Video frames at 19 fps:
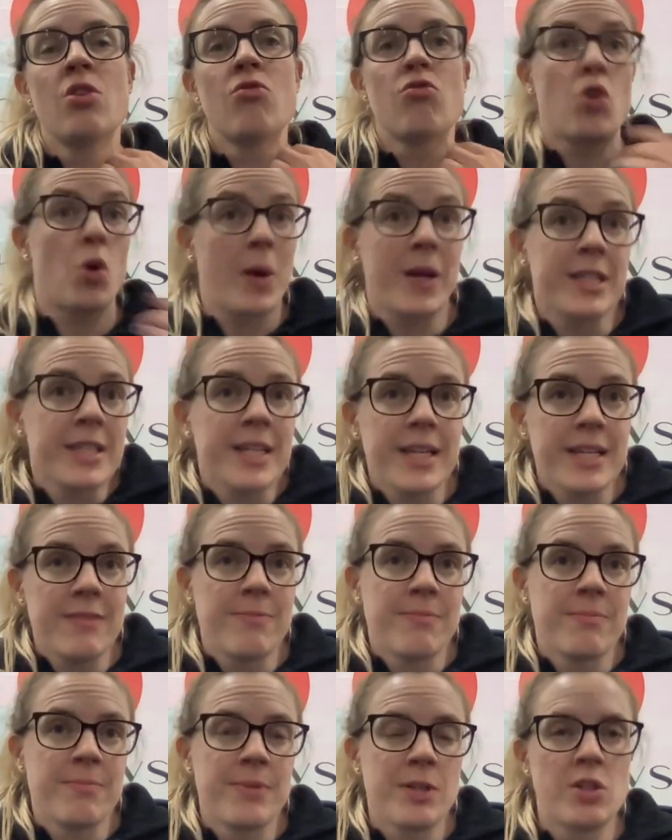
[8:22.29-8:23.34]

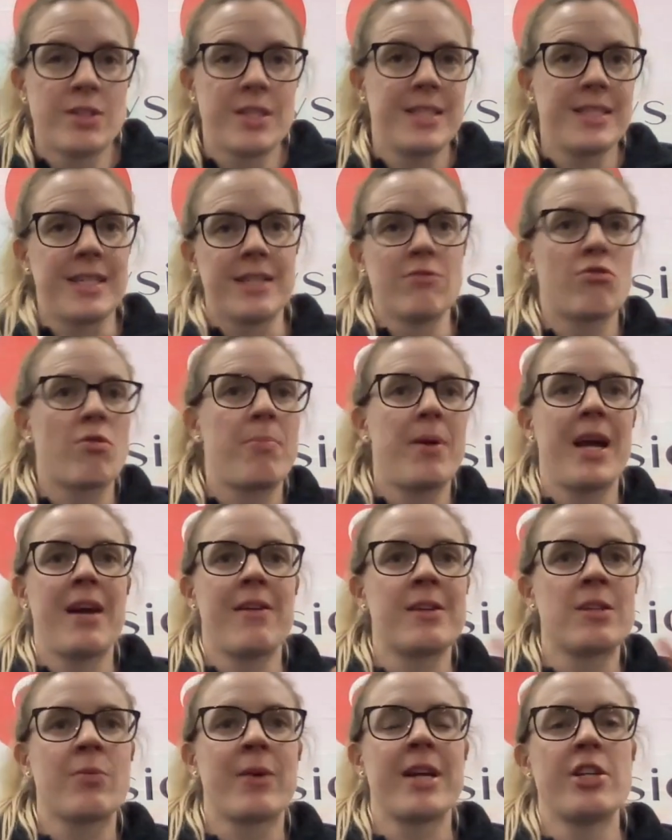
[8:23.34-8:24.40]
quickly because it didn't repair
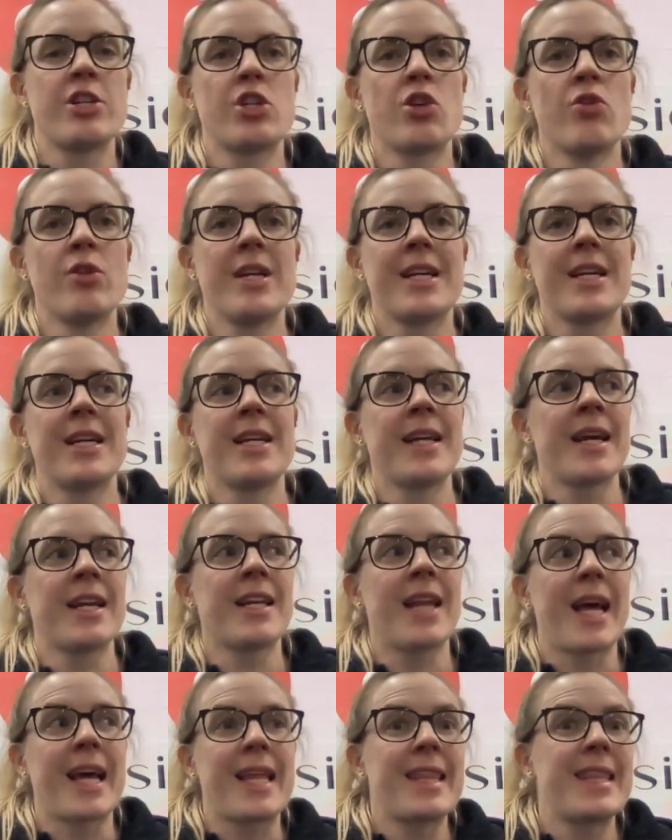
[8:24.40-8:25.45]
in the way it should, it can get
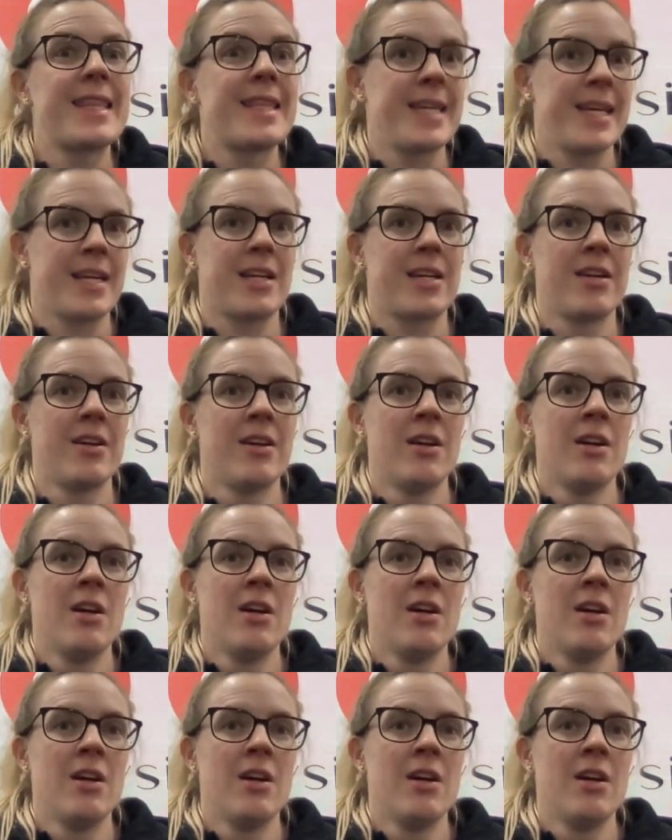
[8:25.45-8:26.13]
like thick.